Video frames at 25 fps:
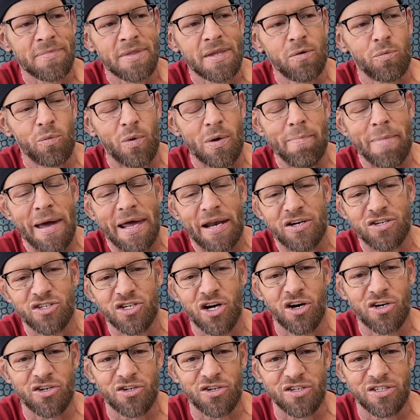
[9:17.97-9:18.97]
we manage
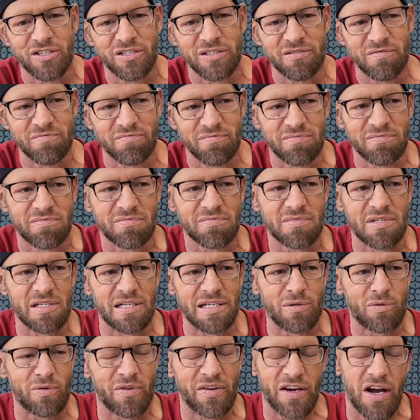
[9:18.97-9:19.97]

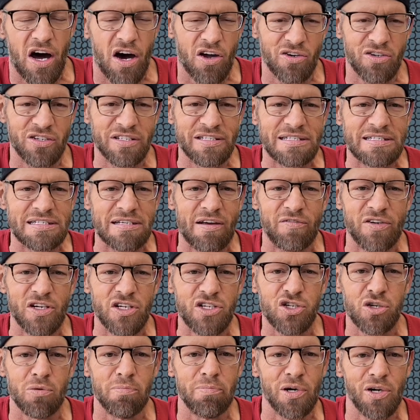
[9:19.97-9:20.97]

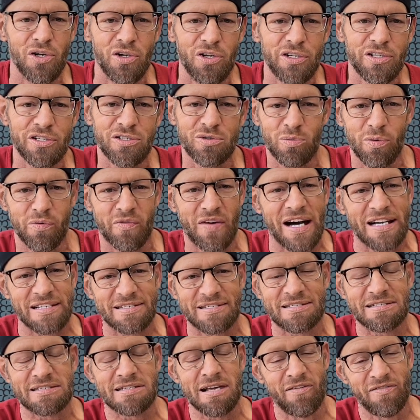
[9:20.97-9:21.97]
172 buildings. We've got
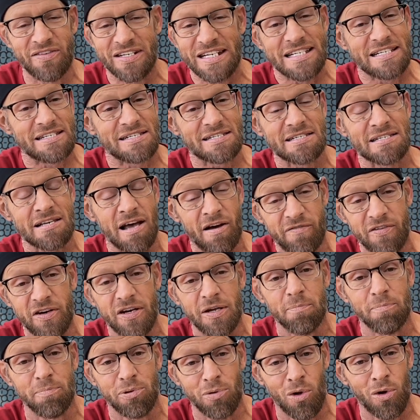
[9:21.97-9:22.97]
77
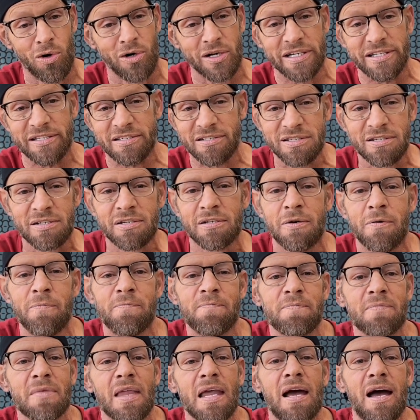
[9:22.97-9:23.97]
employees.
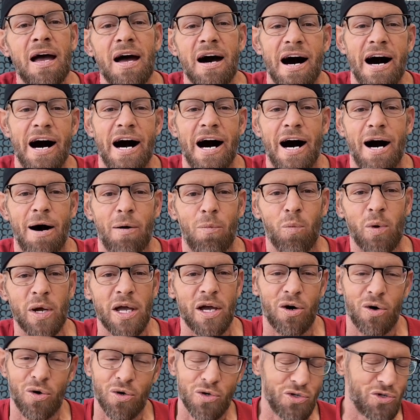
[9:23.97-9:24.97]
We
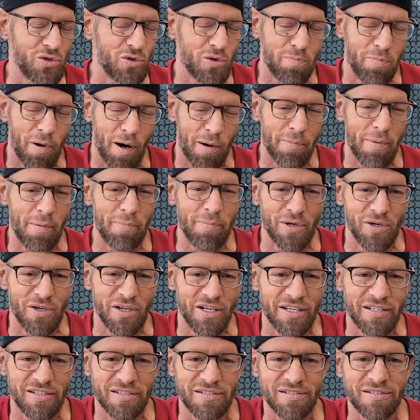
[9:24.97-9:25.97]
own 2 apartment
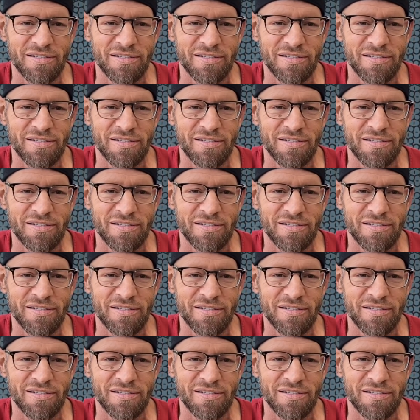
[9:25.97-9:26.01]
buildings.